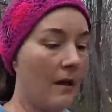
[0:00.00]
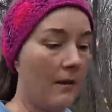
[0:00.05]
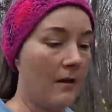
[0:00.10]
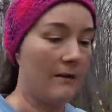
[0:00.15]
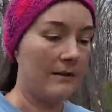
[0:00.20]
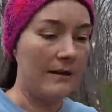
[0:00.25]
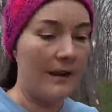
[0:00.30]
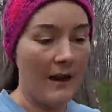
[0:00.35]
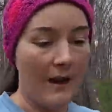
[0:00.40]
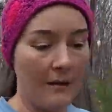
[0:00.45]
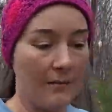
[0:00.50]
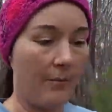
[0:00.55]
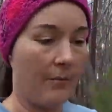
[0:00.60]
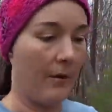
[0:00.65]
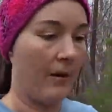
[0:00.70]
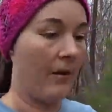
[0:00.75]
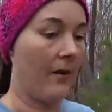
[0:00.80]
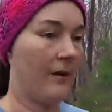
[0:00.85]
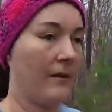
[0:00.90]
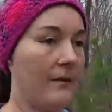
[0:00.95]
dead
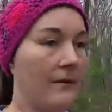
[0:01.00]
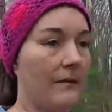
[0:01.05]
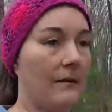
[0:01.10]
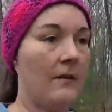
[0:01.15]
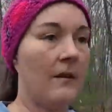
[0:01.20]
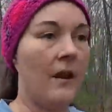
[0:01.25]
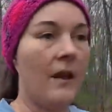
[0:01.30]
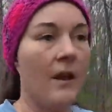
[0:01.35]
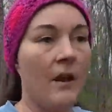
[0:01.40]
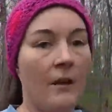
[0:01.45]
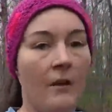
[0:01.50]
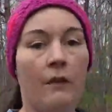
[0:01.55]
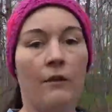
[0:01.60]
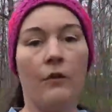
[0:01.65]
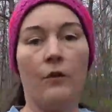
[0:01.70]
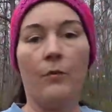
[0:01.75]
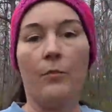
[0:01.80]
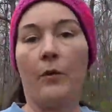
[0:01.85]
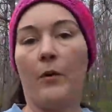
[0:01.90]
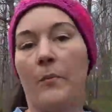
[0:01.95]
bugs,
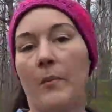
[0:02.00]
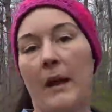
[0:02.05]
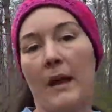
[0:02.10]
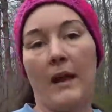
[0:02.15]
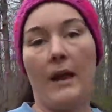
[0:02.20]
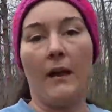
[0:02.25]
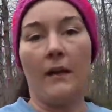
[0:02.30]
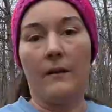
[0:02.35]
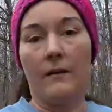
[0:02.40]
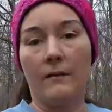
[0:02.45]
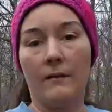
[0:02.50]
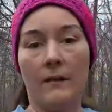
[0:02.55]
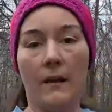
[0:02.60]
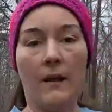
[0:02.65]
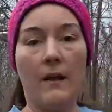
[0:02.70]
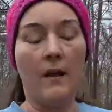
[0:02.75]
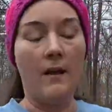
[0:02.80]
supermans,